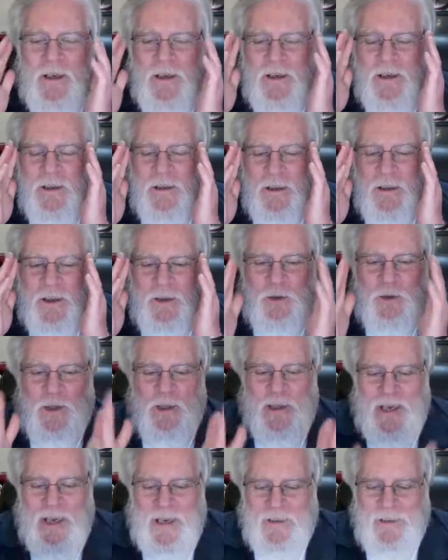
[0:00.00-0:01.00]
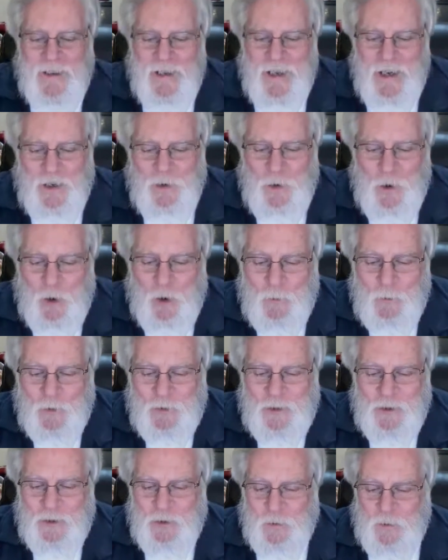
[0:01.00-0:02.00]
a look at a normal
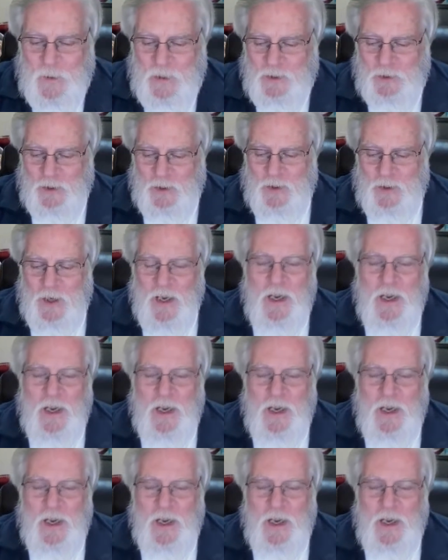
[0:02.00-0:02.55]
situation.